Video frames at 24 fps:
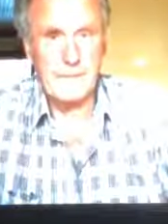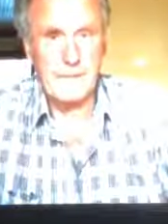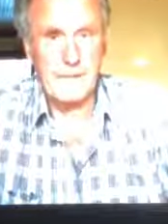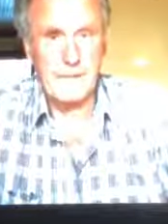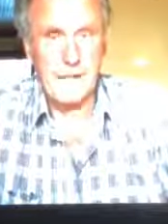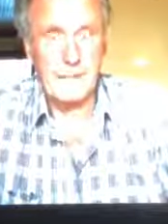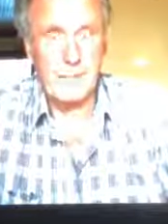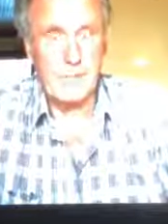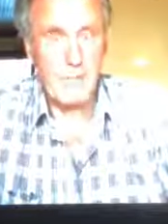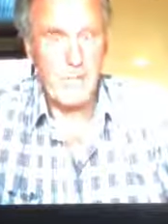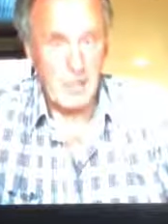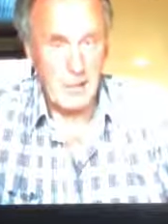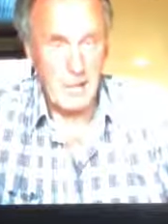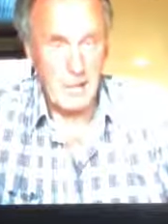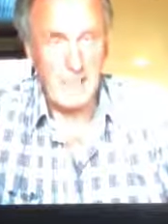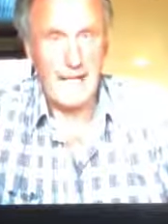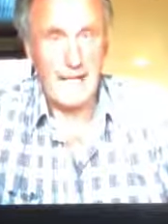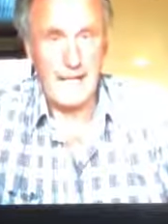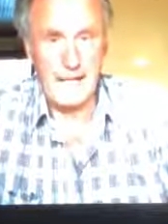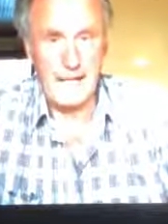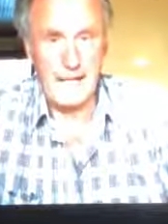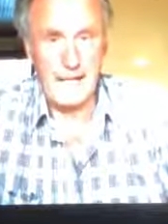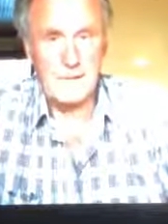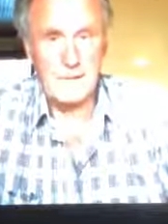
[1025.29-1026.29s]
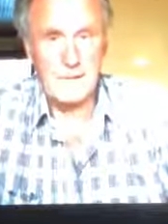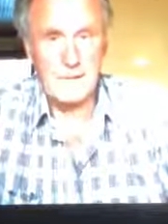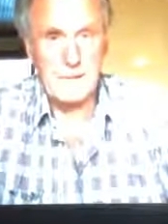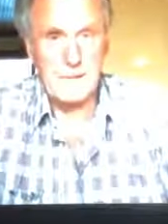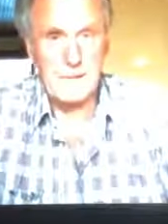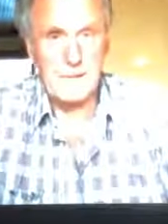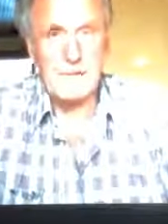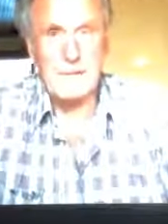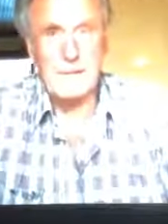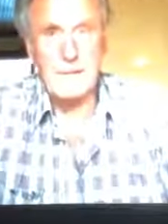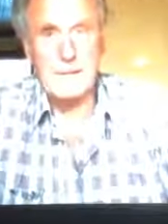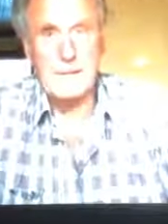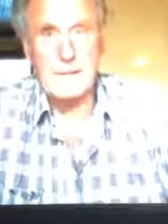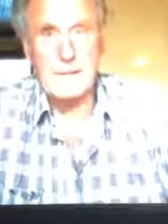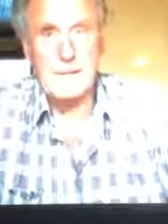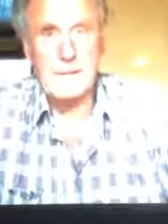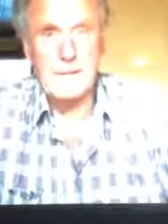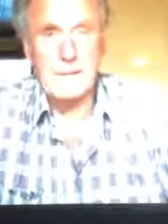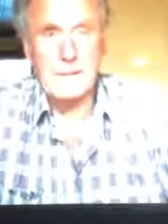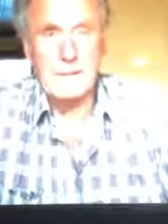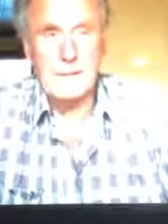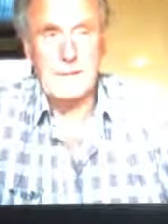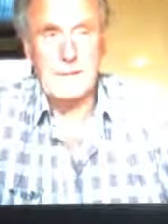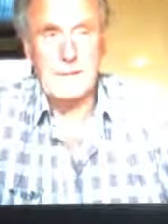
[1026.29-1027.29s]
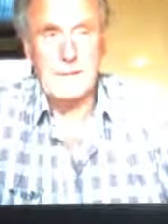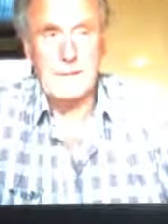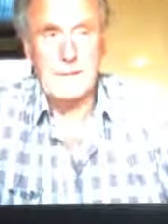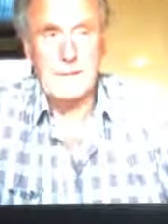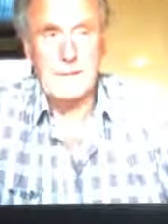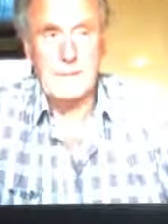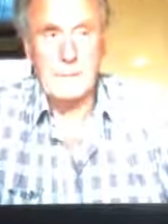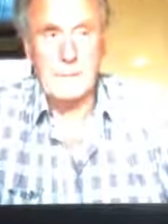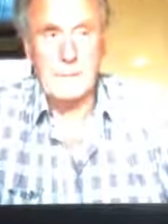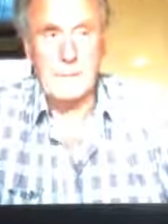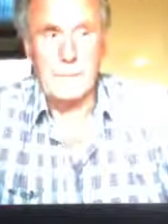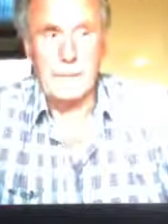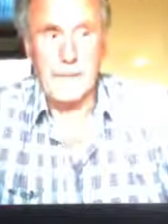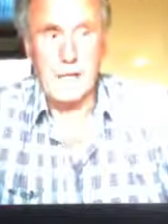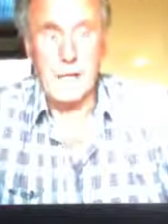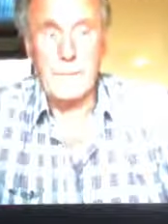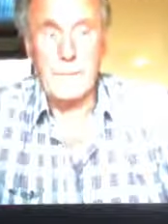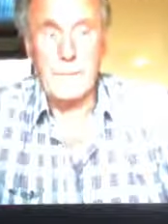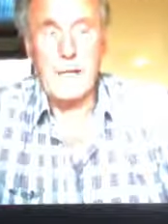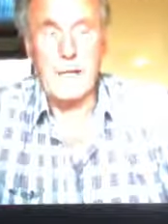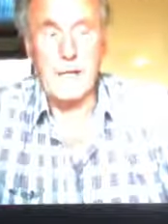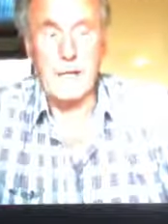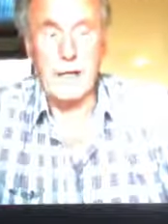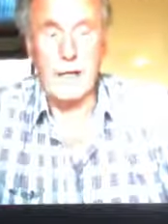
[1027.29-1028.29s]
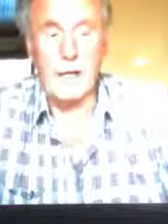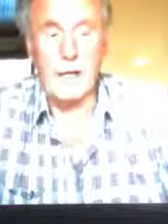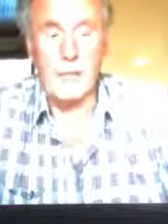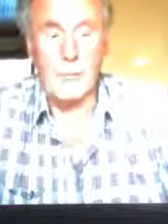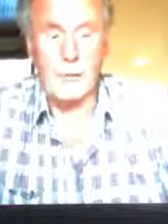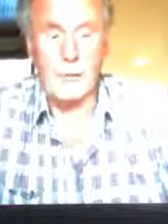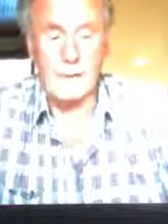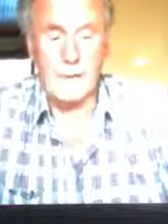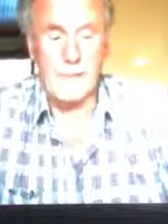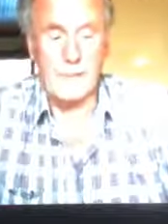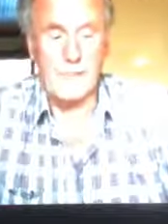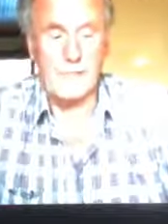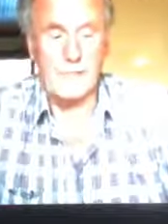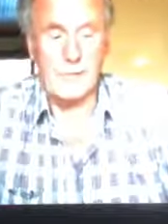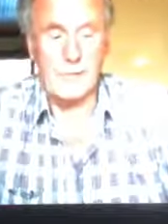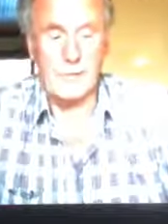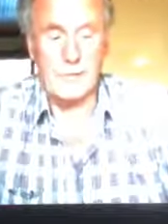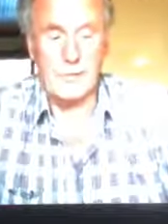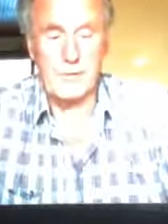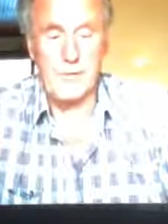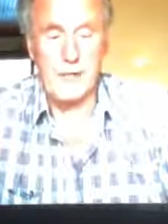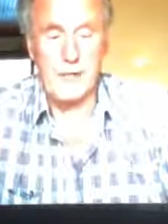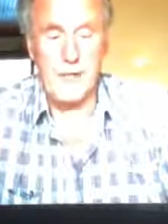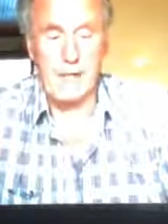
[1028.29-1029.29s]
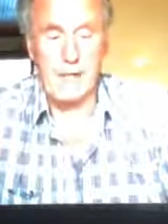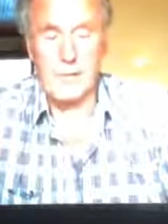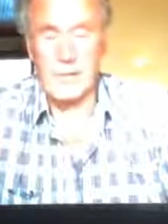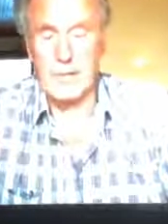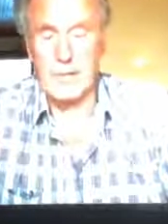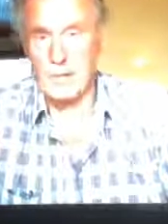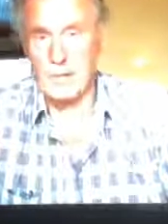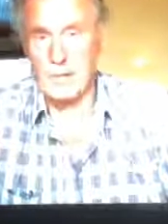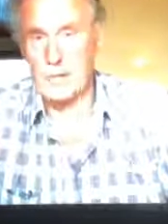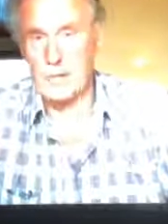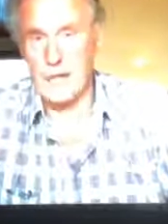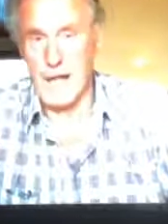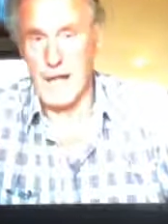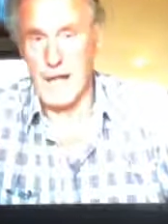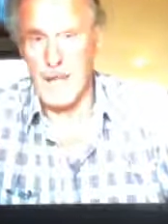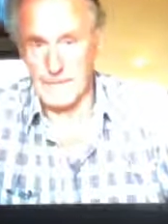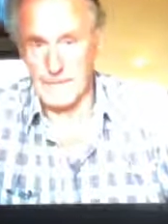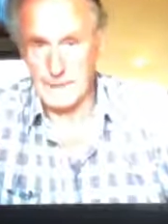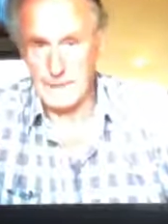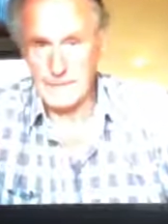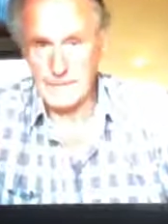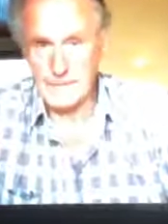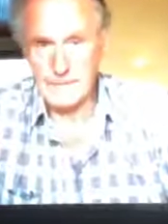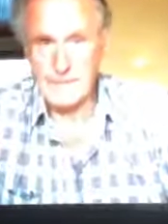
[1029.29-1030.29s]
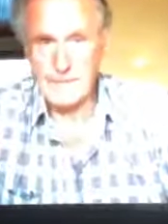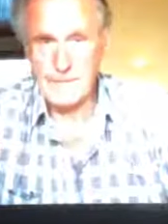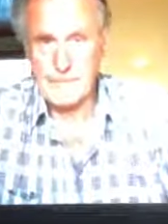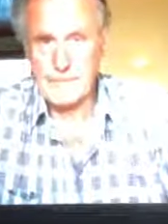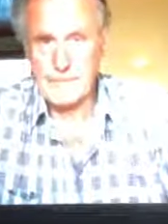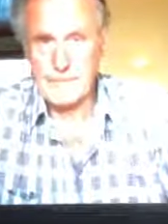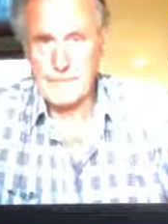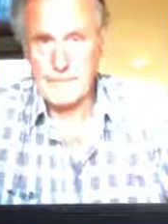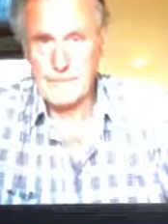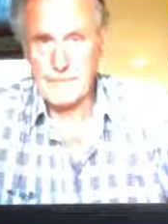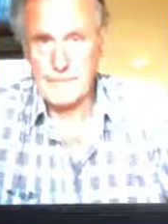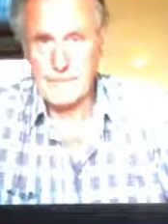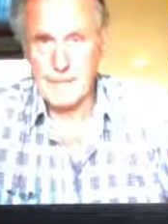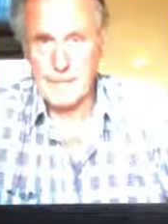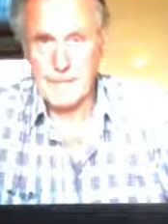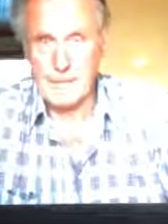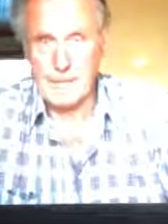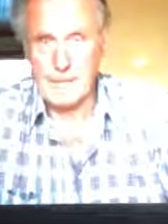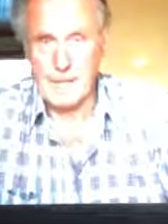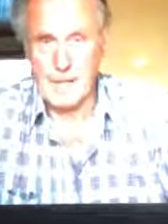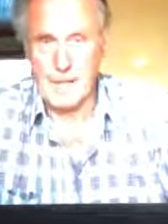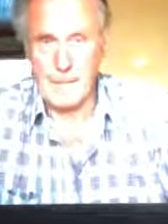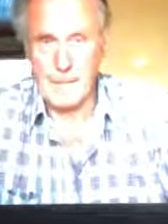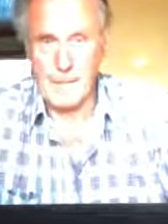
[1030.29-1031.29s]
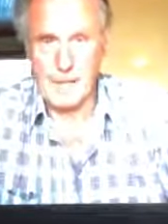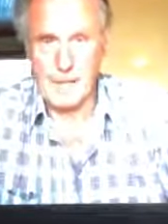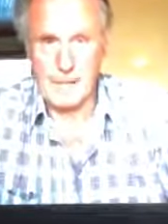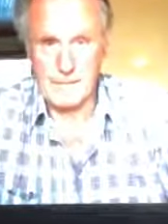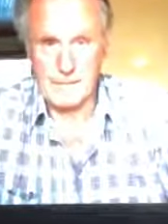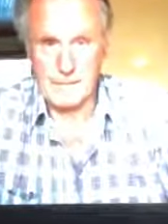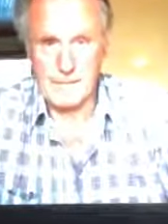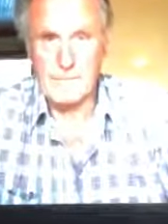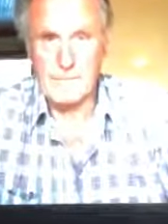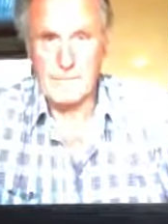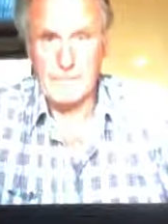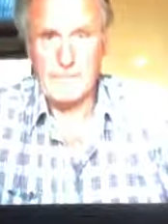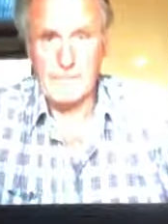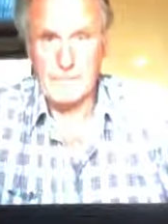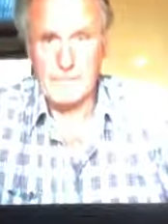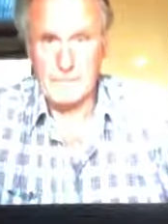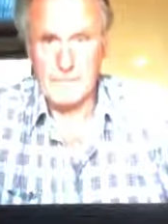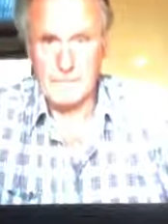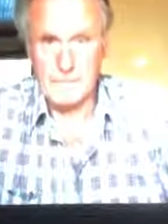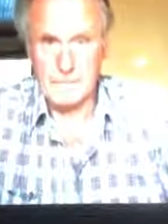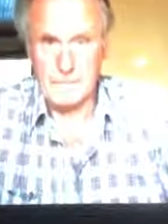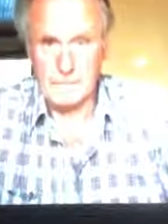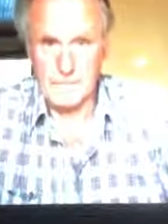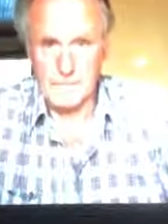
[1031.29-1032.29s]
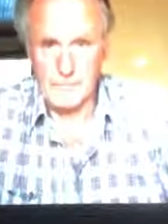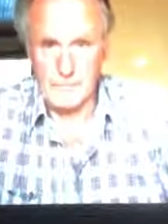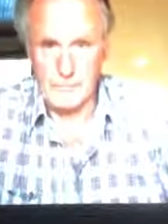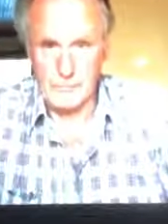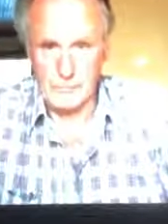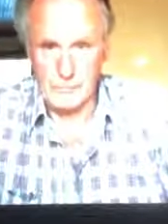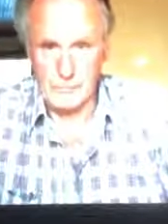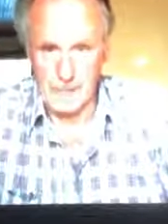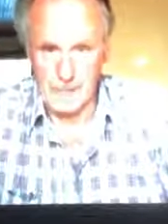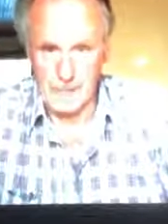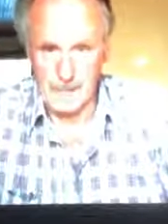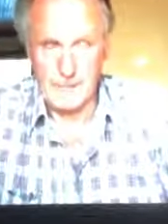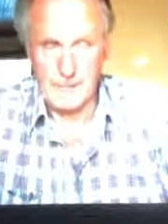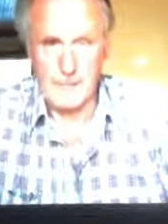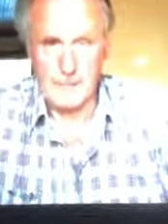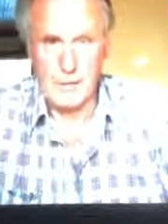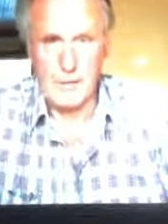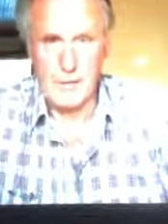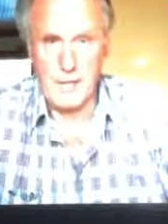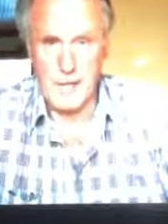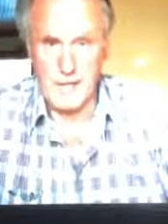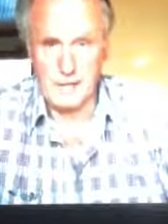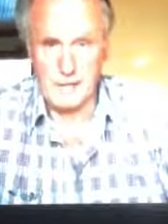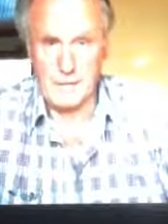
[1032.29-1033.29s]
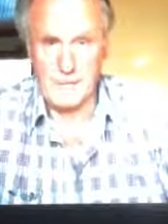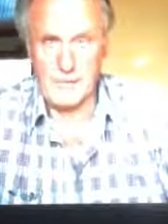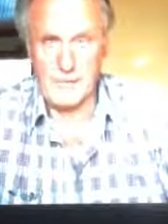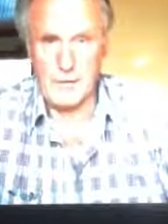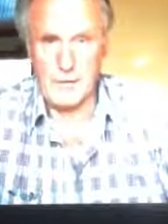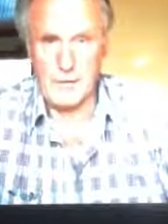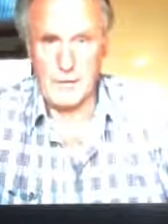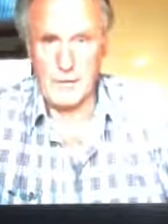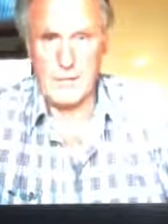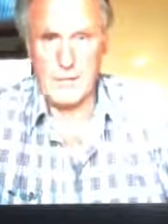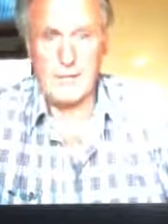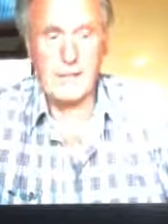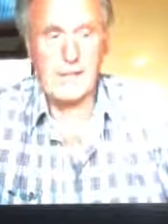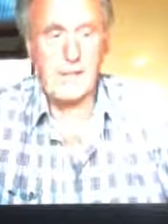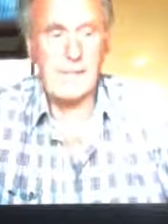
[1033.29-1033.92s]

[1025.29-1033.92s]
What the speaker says: And that was early days. But that wee car won its first rally, which was Dava, the Tarmac Rally through Dava Forest.